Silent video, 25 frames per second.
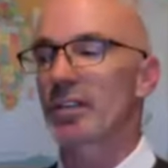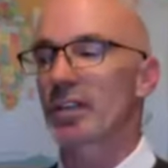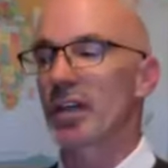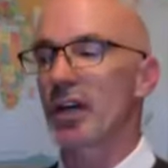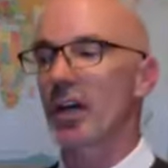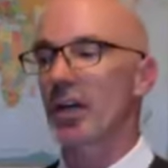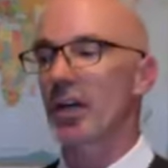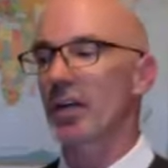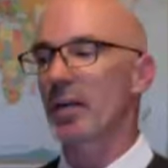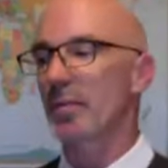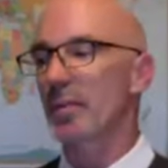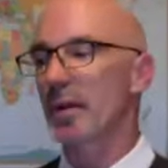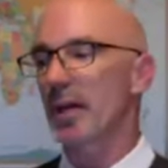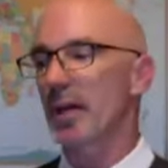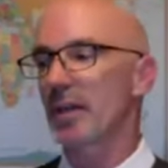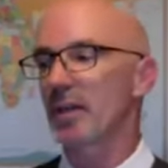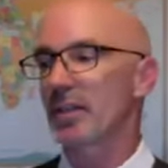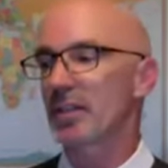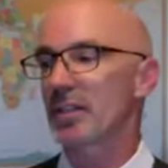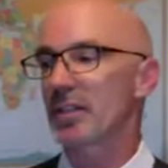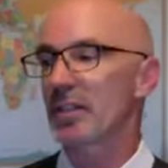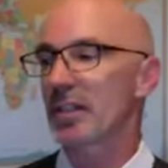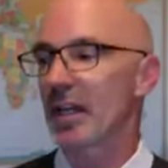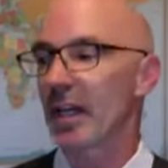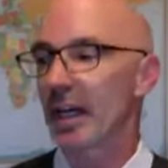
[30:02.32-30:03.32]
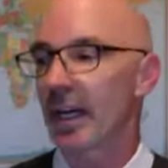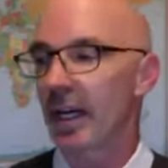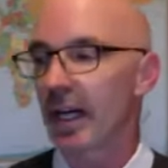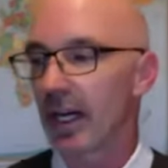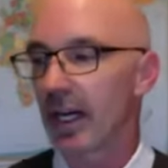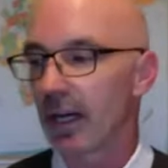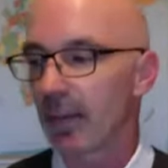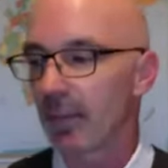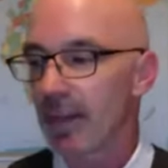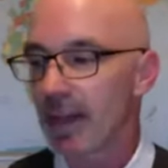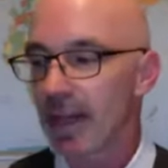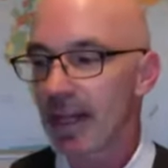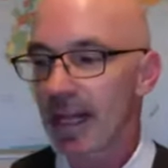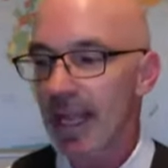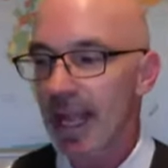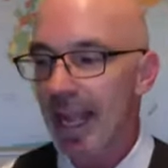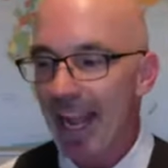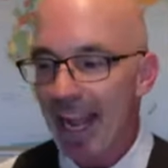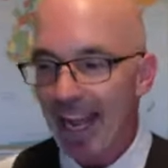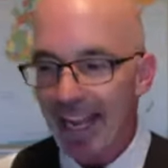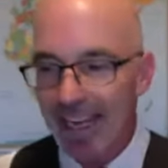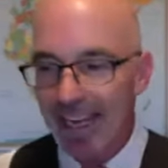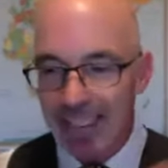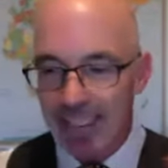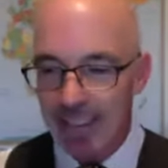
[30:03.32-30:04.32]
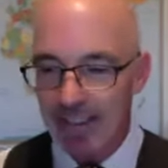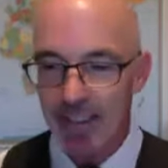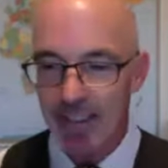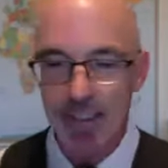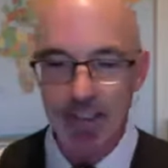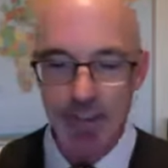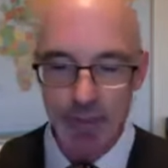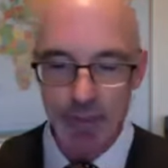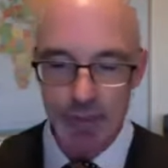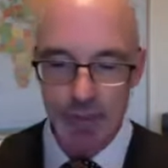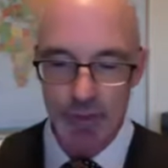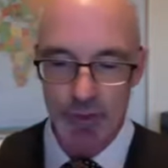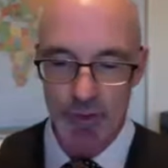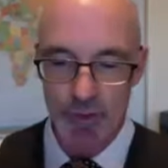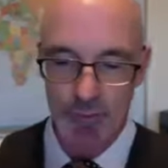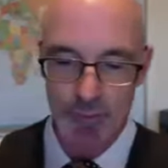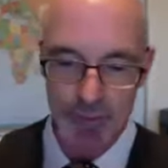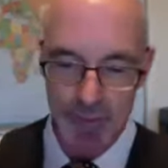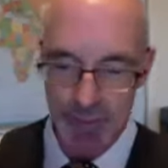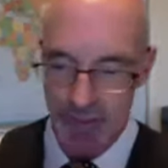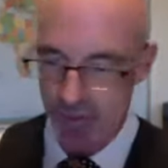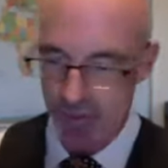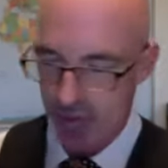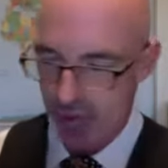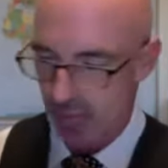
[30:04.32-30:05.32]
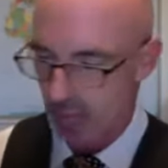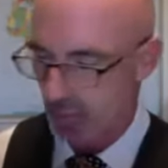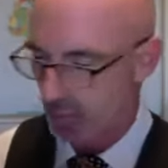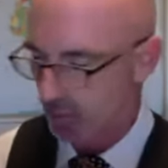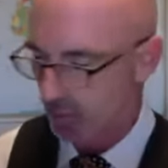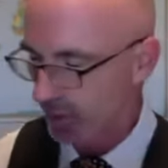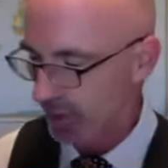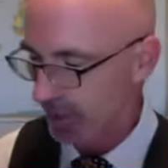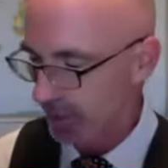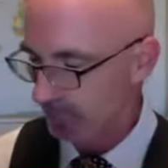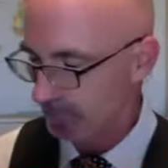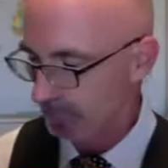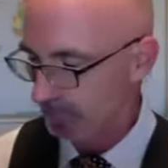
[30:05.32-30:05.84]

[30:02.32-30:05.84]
talk about uh, anything to do with business building.